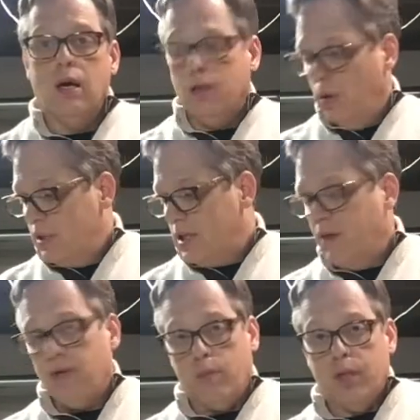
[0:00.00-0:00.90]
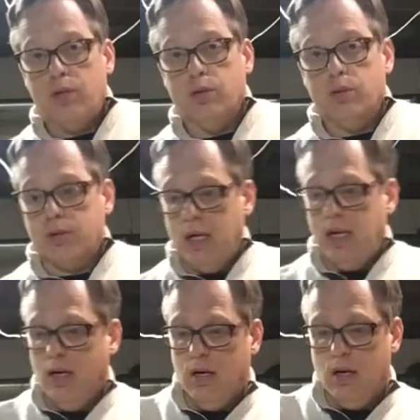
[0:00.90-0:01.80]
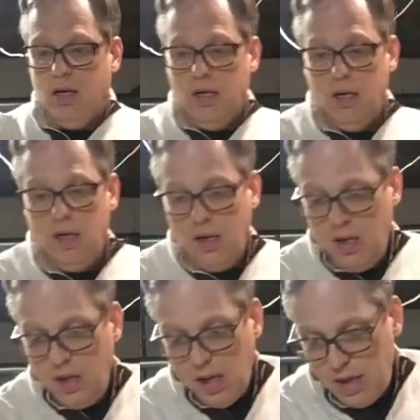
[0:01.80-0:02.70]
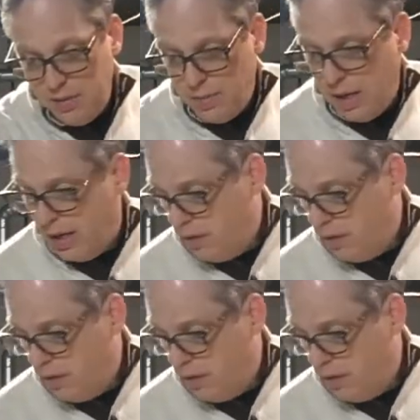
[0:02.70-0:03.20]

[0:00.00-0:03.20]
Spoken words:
Notice I have all my tools right here on my